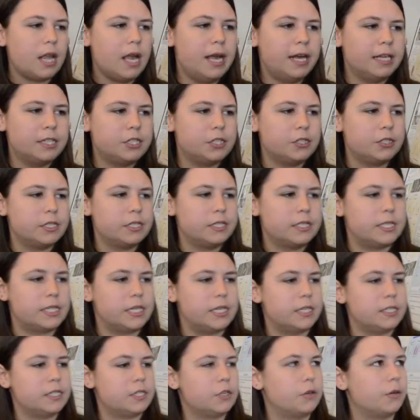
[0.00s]
as you can
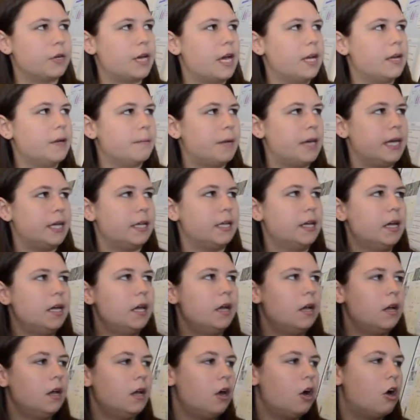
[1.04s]
see. So kind of my
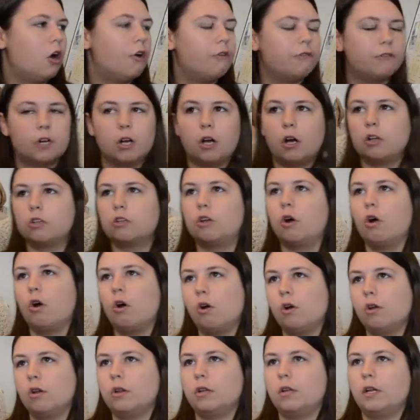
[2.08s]
overall
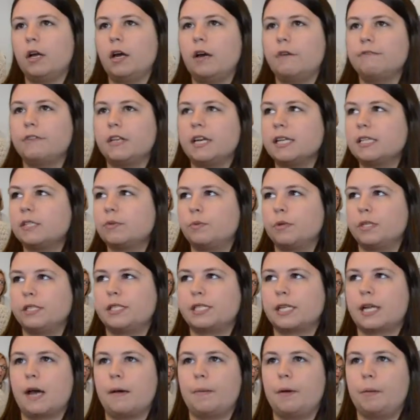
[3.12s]
goal of this
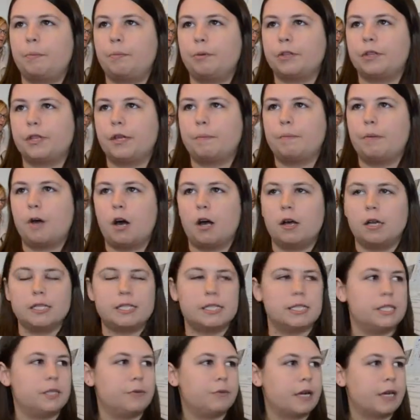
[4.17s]
was to come up with a
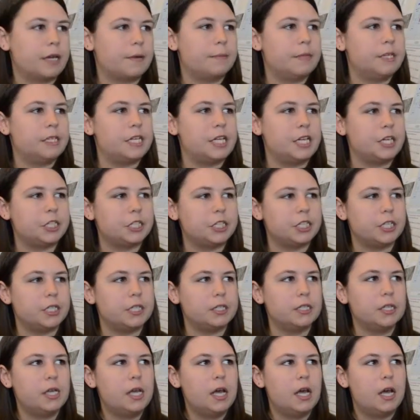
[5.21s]
policy recommendation
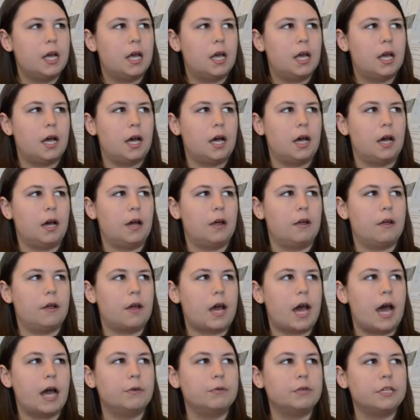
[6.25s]

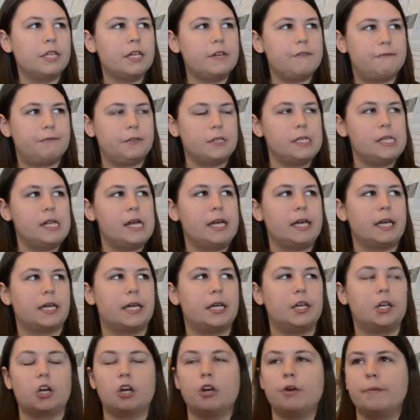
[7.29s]
uh, I really feel like
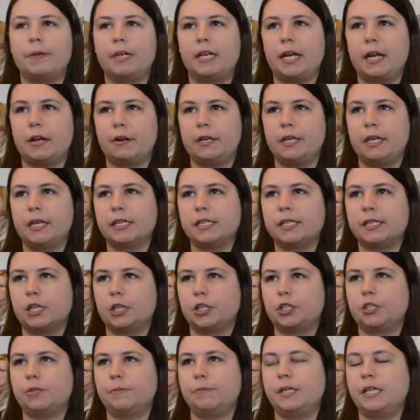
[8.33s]
in urban areas
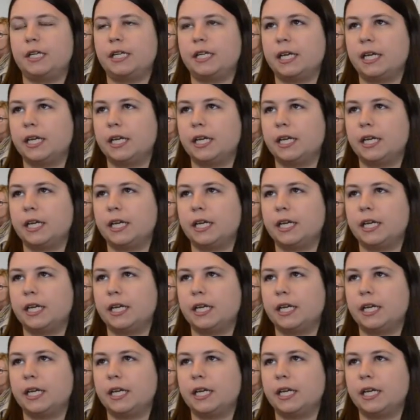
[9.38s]
there should be an